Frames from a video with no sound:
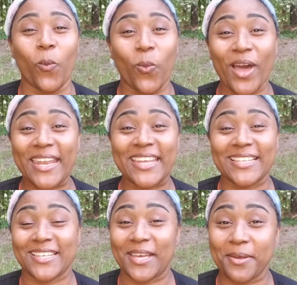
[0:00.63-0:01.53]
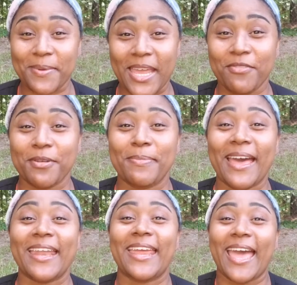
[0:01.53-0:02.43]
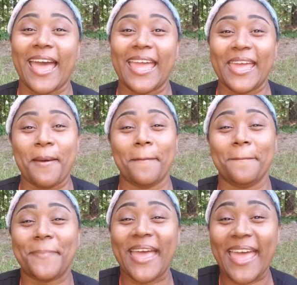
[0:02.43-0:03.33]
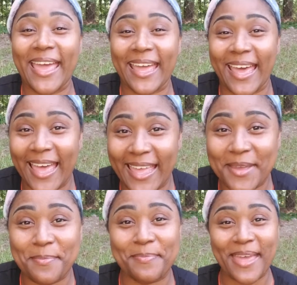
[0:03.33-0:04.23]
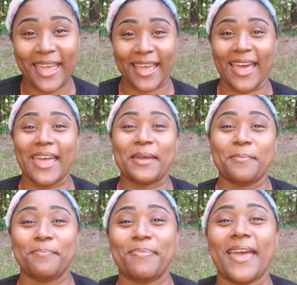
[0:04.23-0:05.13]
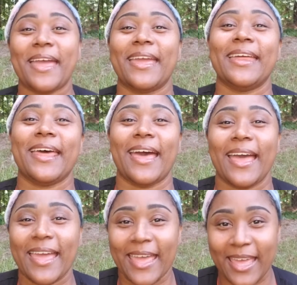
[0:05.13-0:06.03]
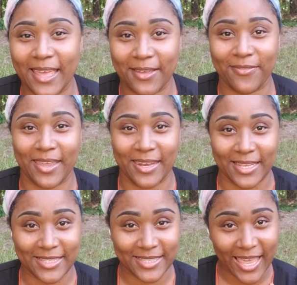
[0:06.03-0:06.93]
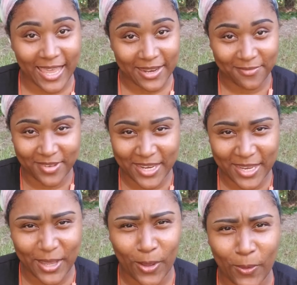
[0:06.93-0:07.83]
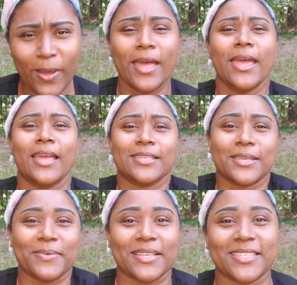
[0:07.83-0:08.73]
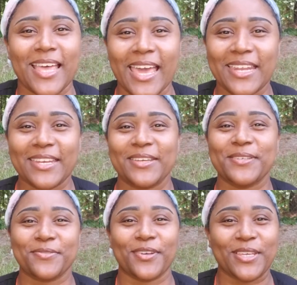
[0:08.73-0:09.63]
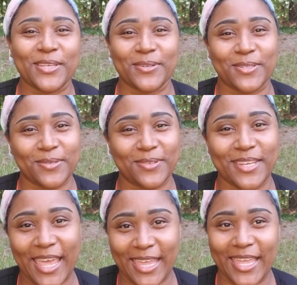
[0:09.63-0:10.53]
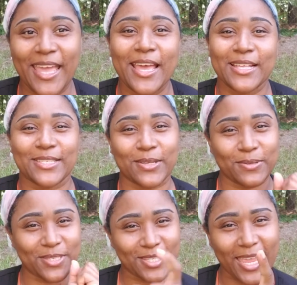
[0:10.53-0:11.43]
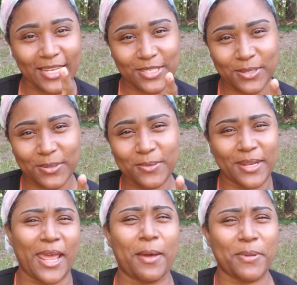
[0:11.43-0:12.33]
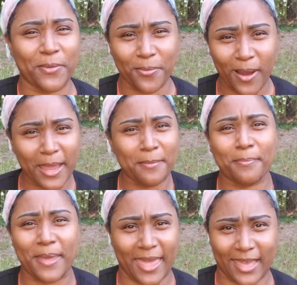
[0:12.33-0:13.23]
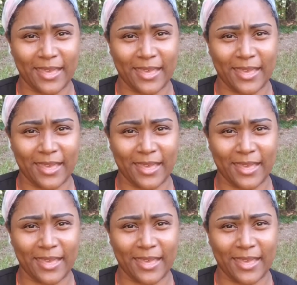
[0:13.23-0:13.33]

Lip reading: What is up, everybody? I am back. I am back. I am back, and I have an exciting video and some exciting news for you today. So stay tuned, and I'll be right back.